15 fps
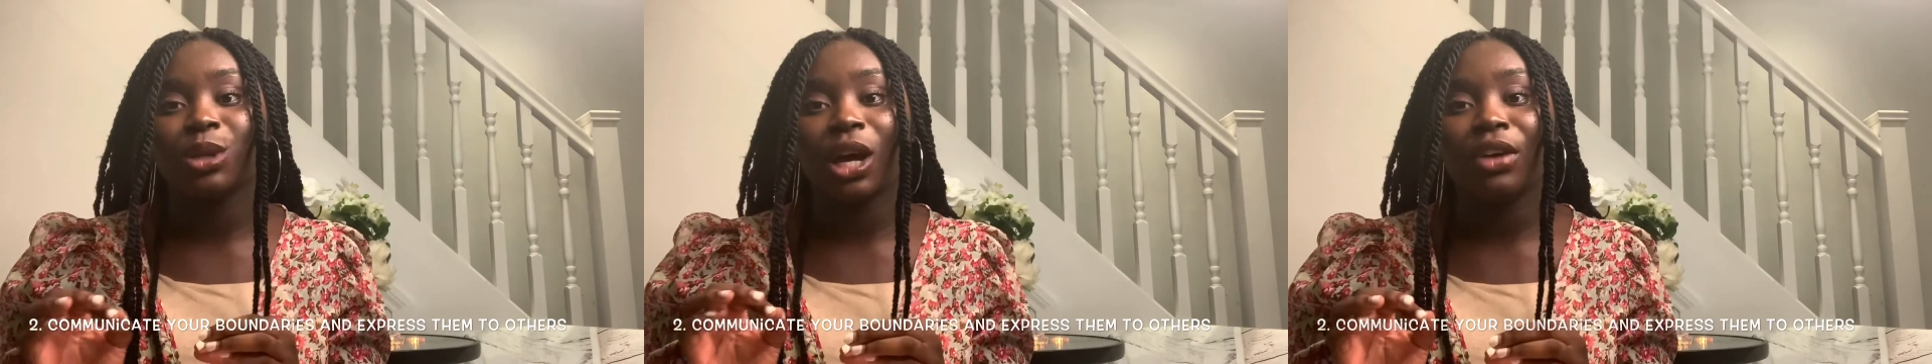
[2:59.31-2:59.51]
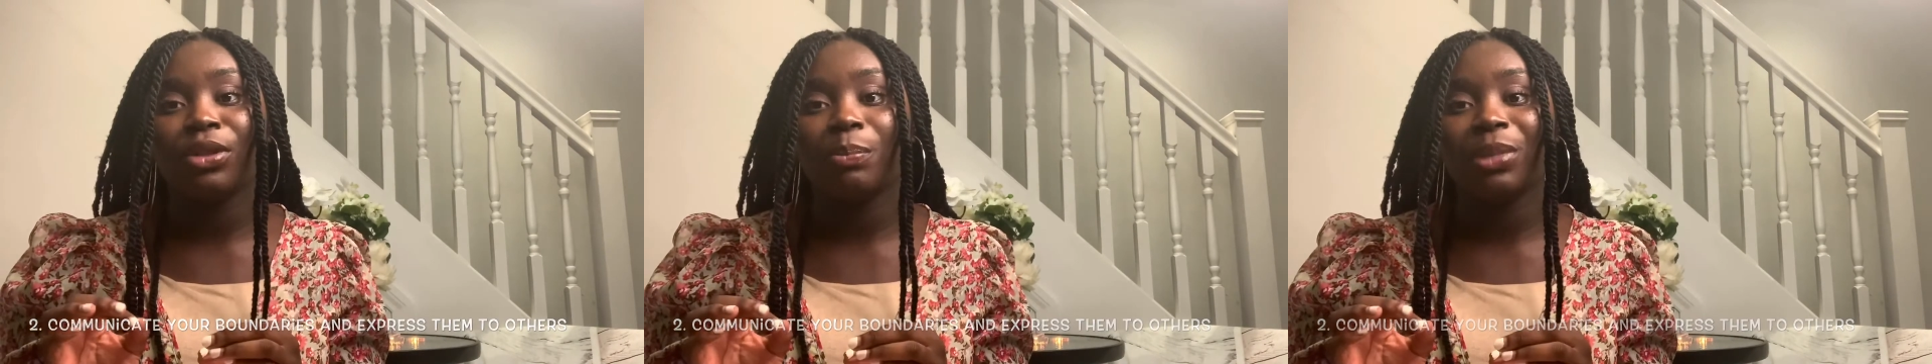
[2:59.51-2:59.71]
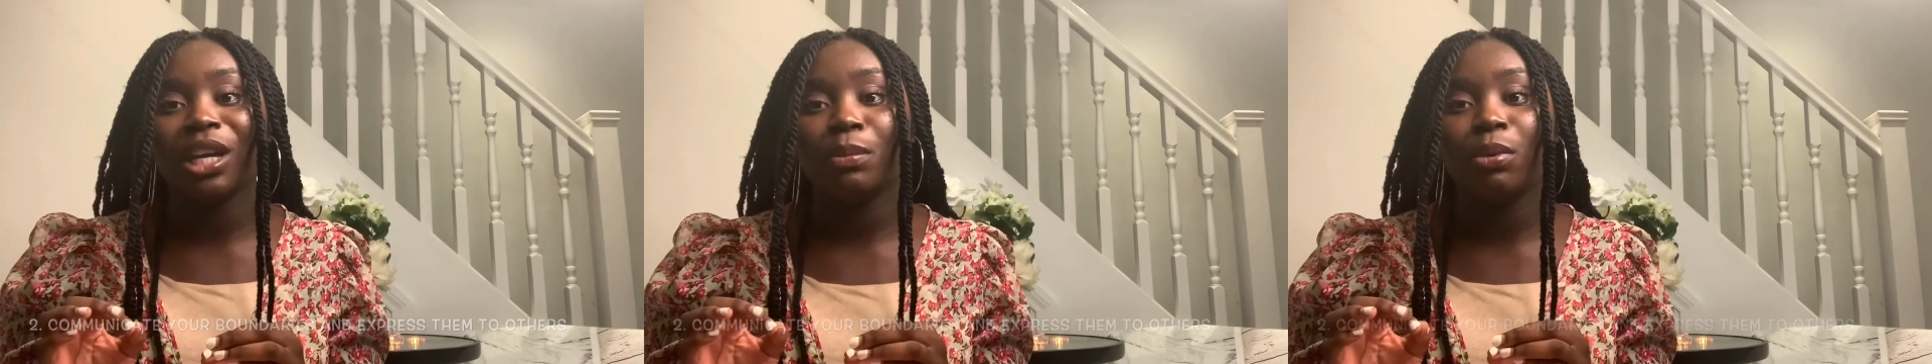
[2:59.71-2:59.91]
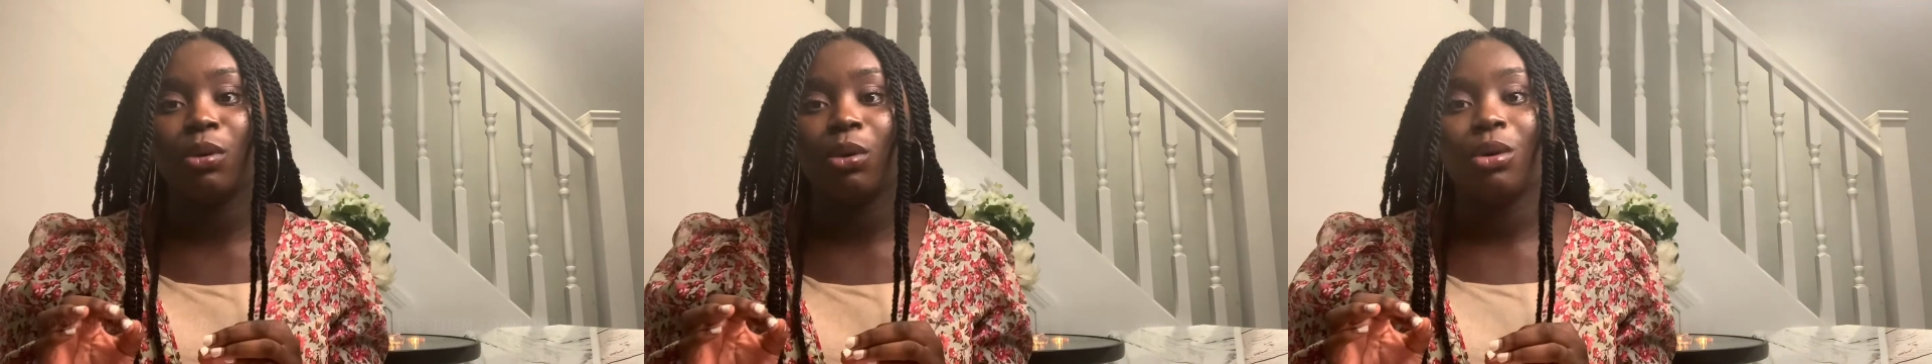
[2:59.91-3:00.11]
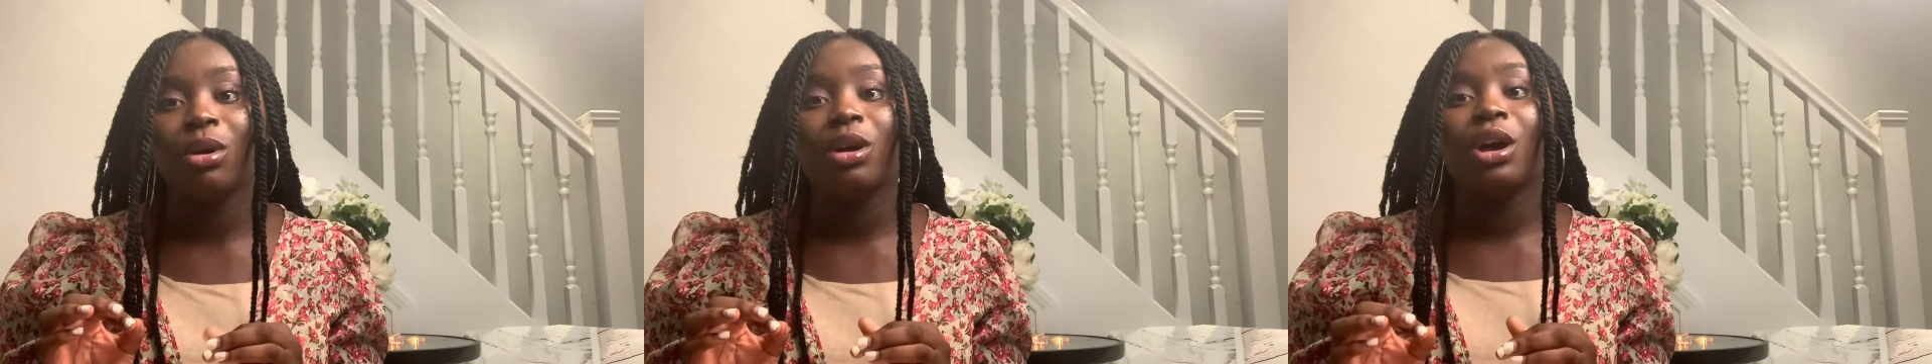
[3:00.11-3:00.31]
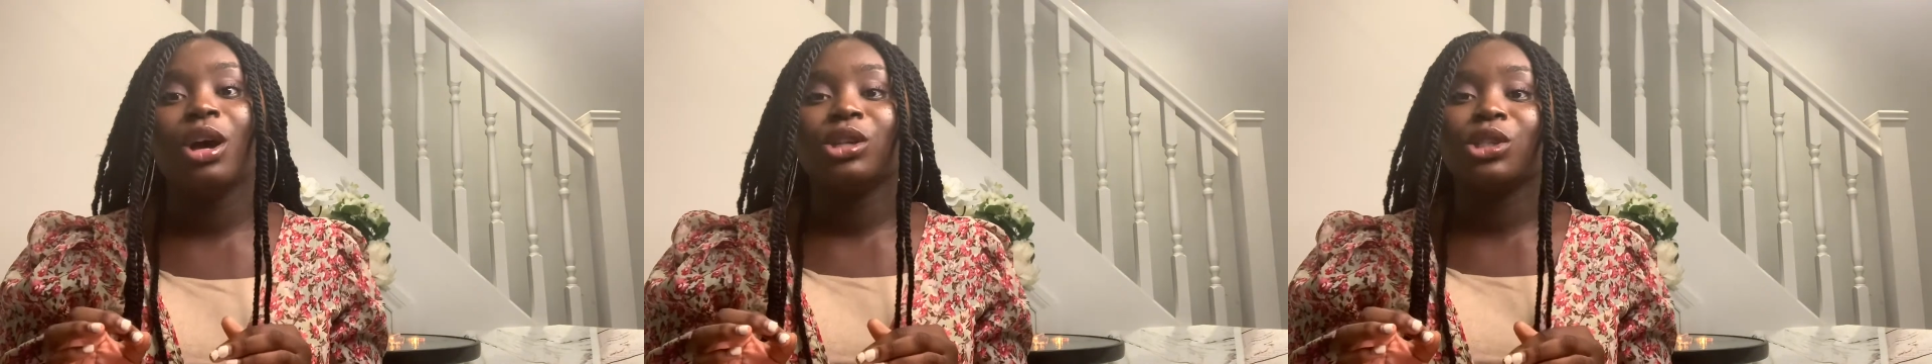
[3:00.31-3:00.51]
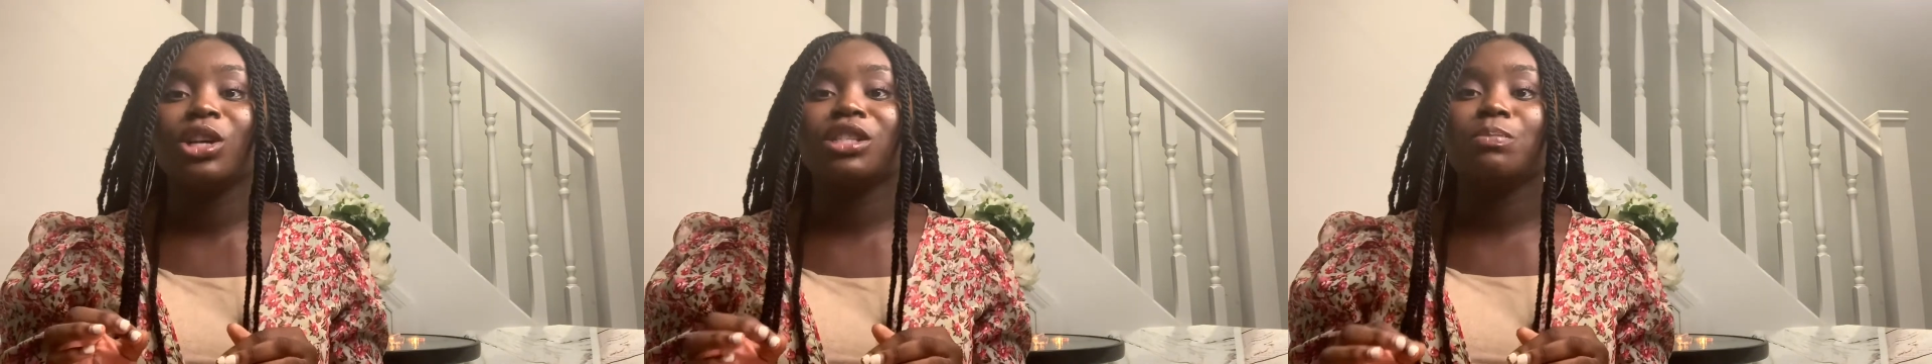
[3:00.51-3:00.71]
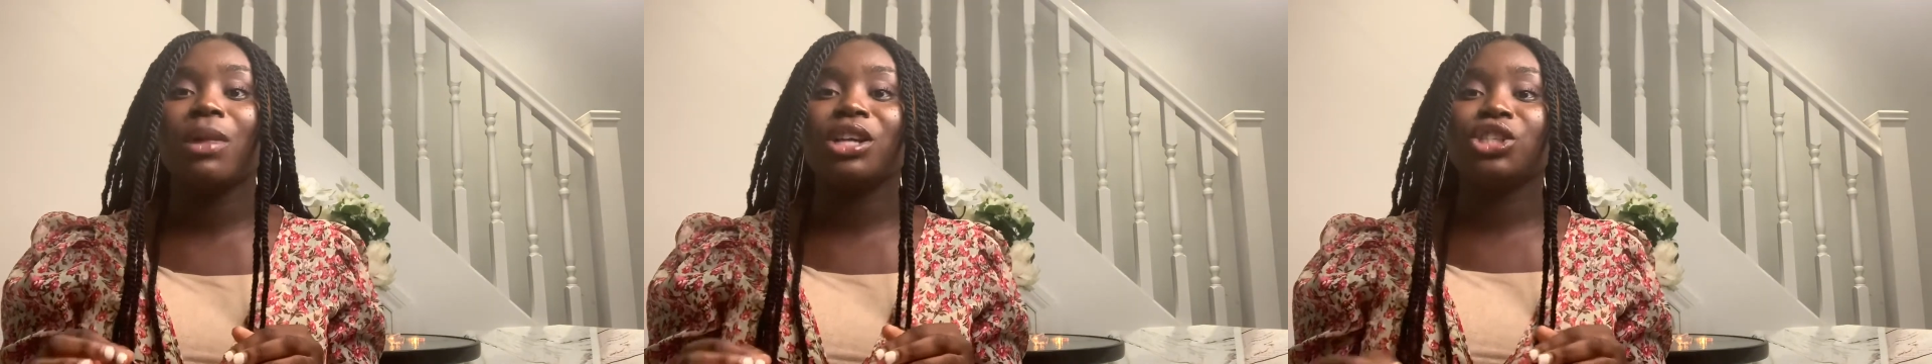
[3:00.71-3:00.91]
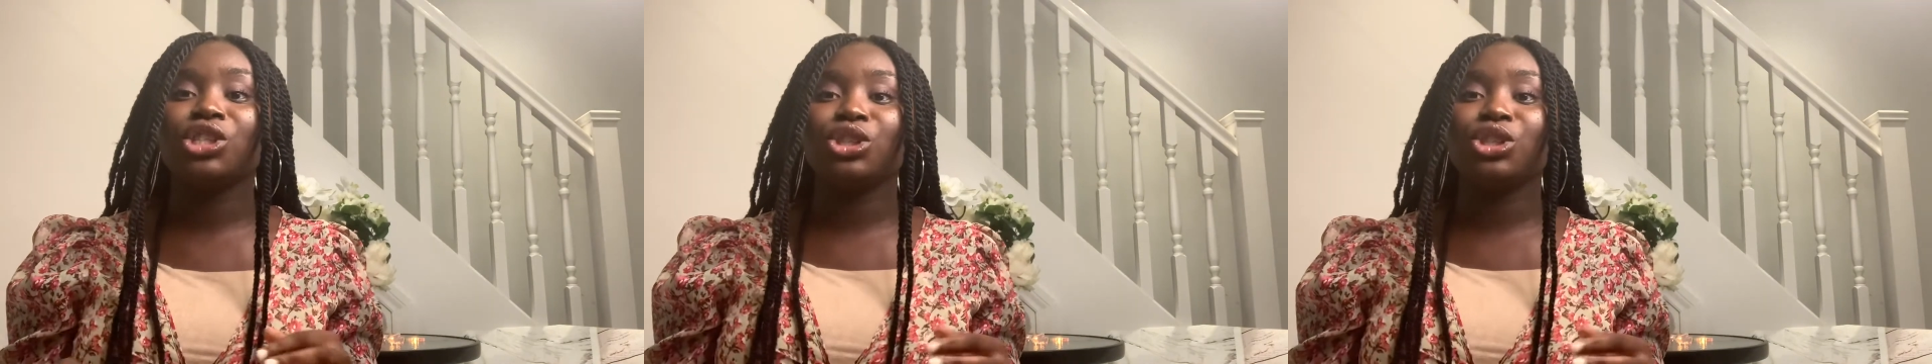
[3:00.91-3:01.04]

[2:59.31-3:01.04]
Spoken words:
other people. So as much as